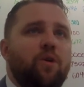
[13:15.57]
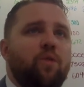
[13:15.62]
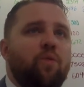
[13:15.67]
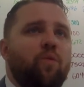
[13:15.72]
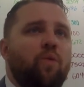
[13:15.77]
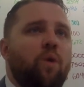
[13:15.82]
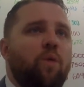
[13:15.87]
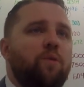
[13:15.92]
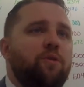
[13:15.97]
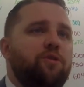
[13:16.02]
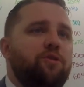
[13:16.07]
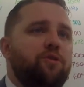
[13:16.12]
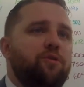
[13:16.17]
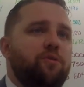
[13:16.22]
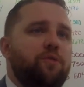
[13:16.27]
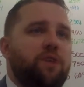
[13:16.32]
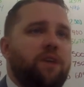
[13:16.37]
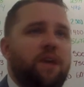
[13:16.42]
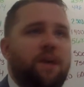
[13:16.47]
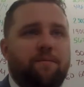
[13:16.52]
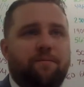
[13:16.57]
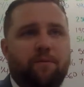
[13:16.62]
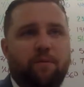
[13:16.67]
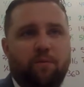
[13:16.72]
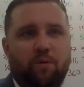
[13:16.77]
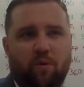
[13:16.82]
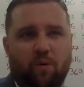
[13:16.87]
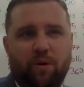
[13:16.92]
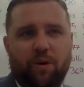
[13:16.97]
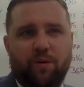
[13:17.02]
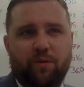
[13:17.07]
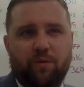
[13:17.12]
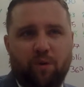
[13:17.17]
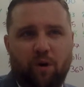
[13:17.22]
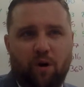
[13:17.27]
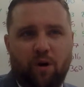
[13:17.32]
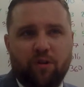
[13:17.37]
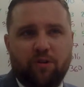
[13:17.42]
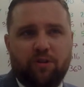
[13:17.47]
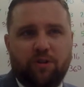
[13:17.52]
what would you keep from going
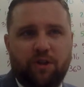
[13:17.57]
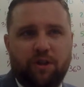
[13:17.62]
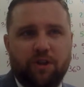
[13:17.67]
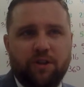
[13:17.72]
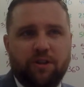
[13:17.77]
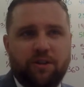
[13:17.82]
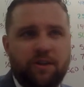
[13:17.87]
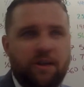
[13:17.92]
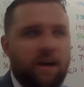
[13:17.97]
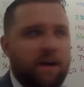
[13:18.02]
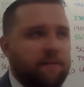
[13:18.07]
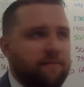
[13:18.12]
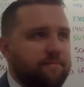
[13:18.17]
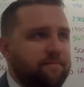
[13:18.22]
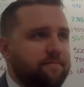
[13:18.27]
wrong to your set?